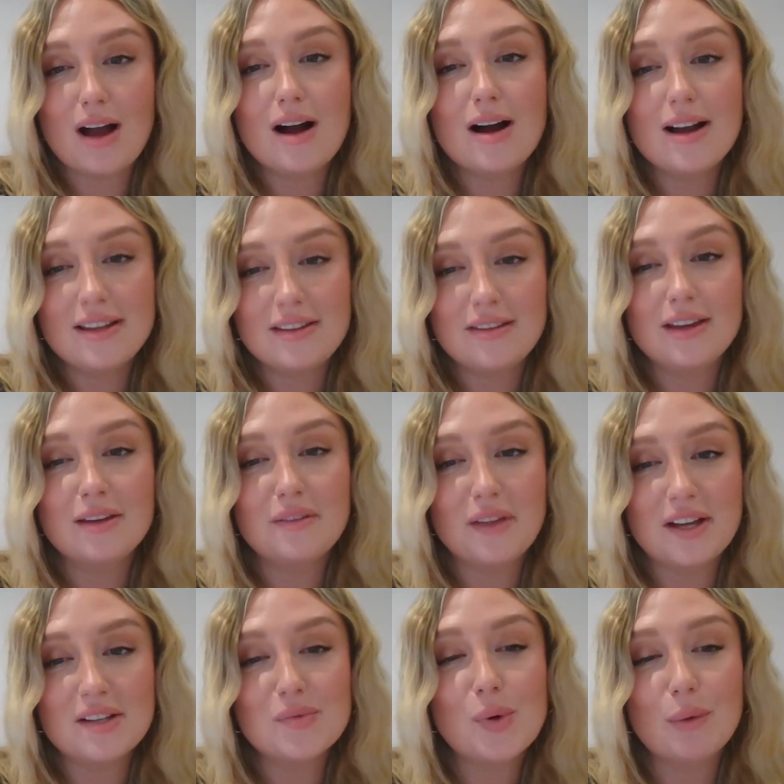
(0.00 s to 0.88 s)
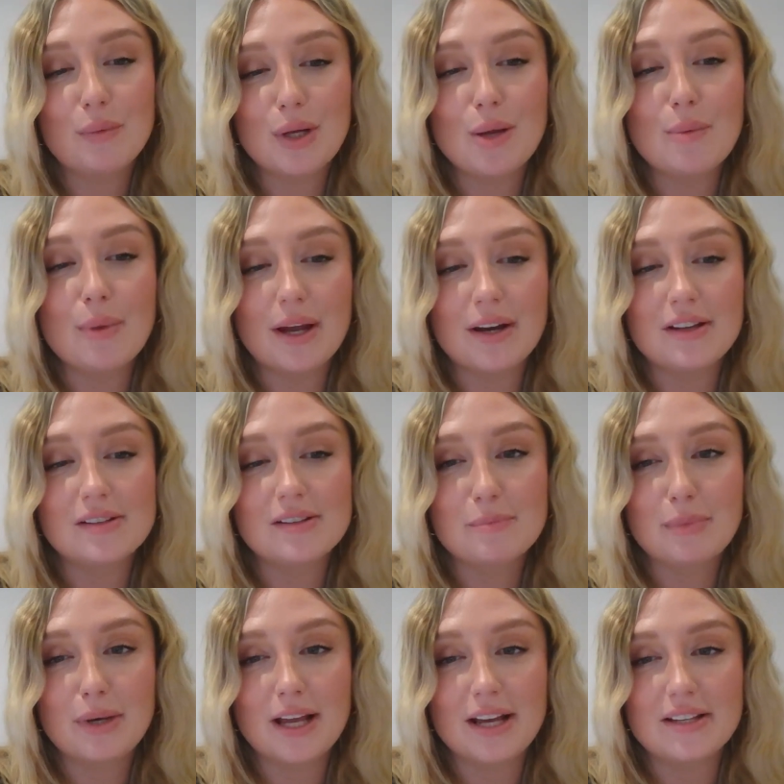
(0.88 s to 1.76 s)
I think that's probably a better
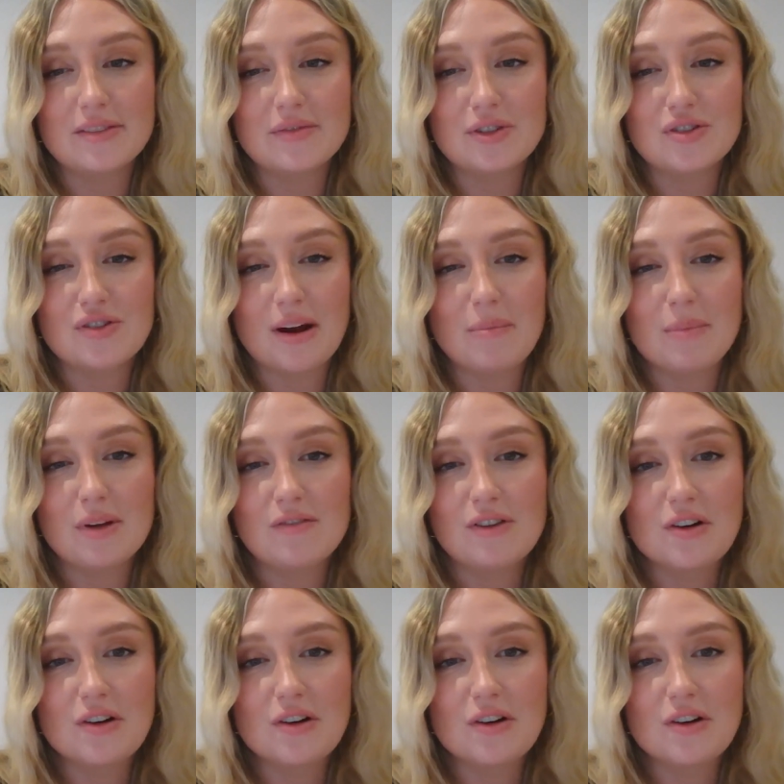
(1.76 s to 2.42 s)
place for Tranmere